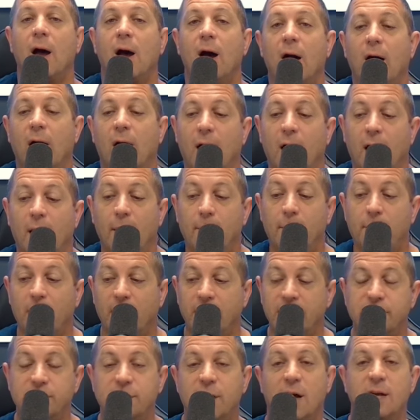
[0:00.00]
Uh,
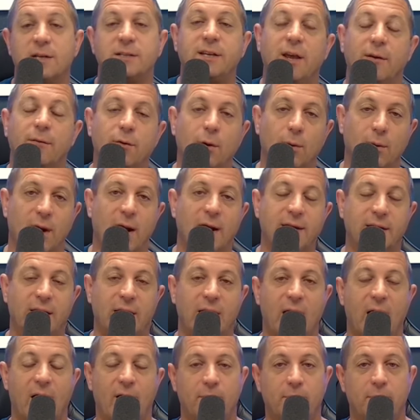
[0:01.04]
but it does give you an
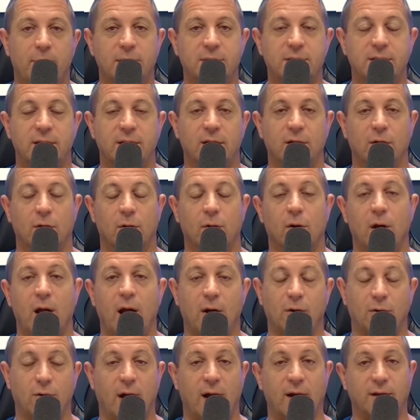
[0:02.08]
idea how busy the, or
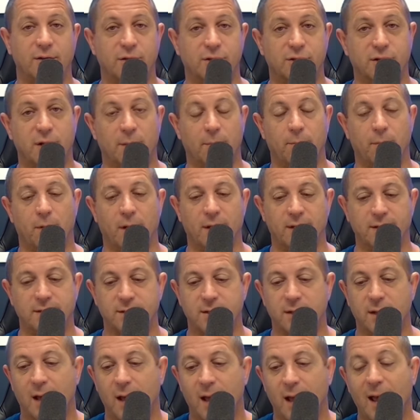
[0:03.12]
how crowded the ship
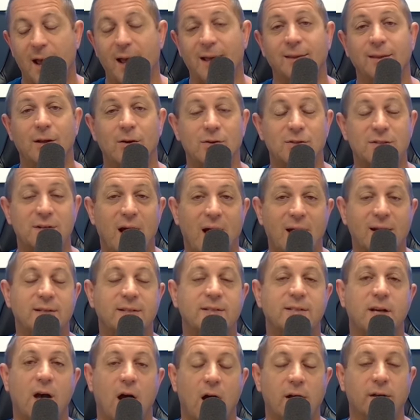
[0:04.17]
was. And there's not a
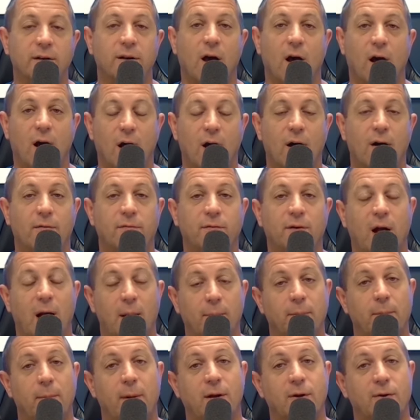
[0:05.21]
ton of
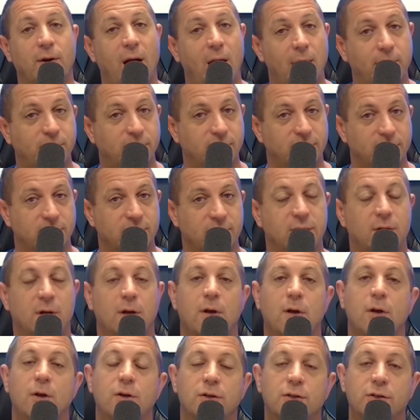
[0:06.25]
complimentary options.
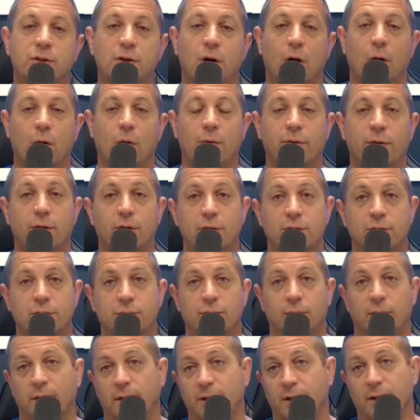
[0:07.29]
So
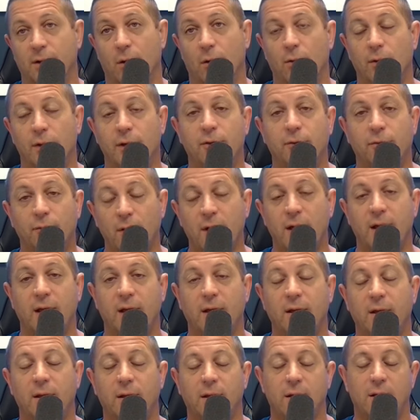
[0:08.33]
there's really only
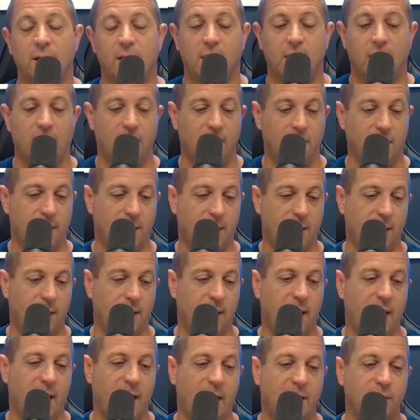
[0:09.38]
three,
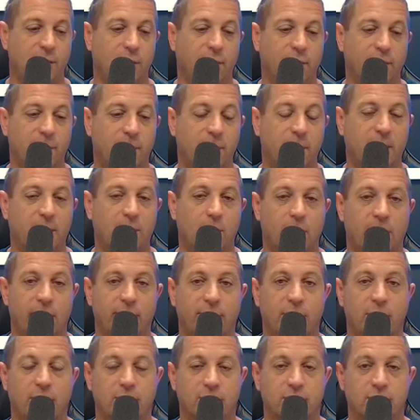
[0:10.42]
uh, and you have to pick one
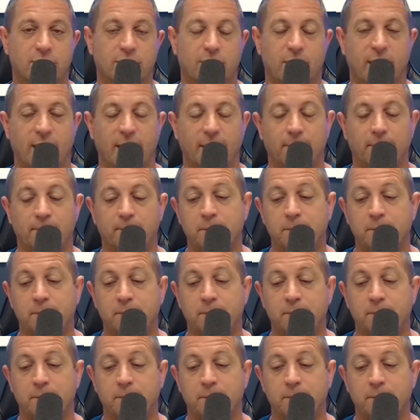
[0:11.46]
of those three.